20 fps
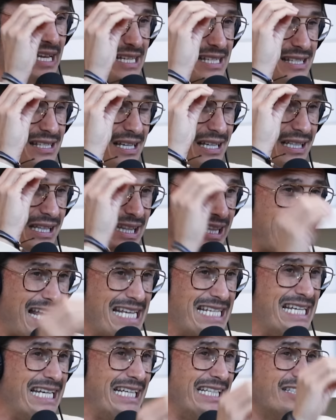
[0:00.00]
is
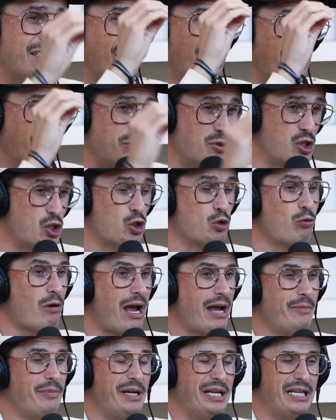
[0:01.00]
liking
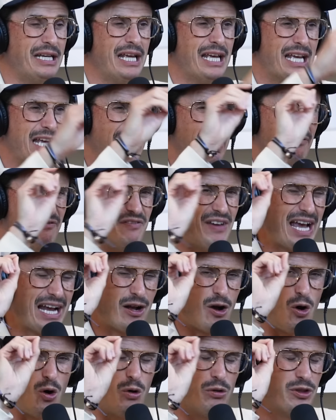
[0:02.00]
subscribing in
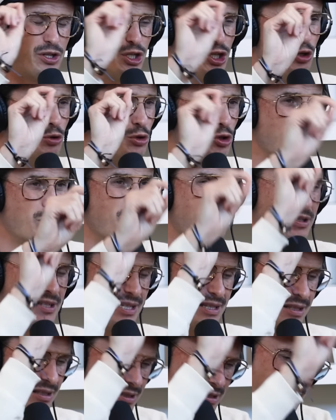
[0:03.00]
fact all the
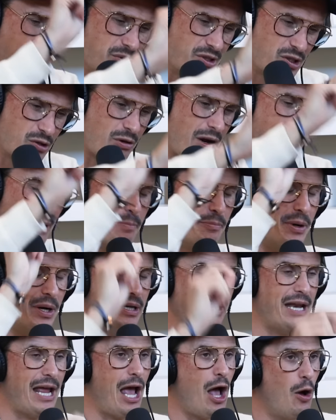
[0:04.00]
youtubers hit the subscribe
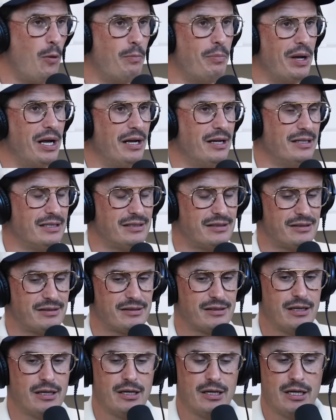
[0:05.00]
button help
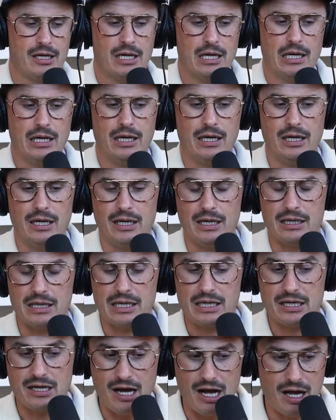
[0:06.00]
us
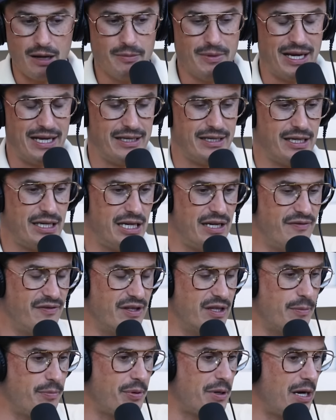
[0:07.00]
uh, comment
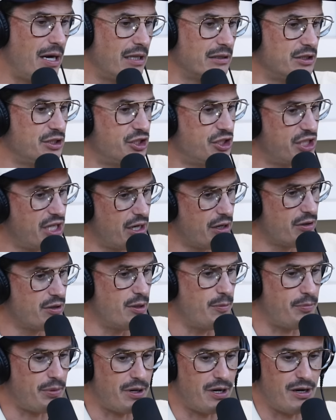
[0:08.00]
even the pod share
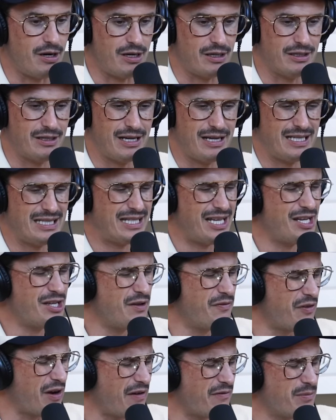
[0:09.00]
the pod
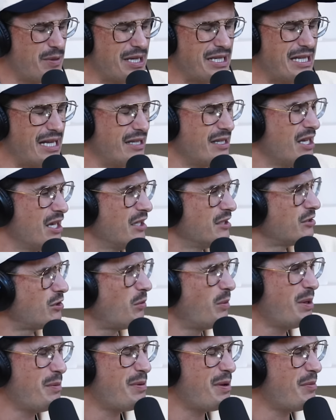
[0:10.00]
thank you for everybody that
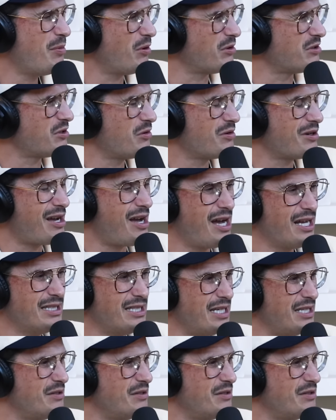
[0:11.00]
so many people are so kind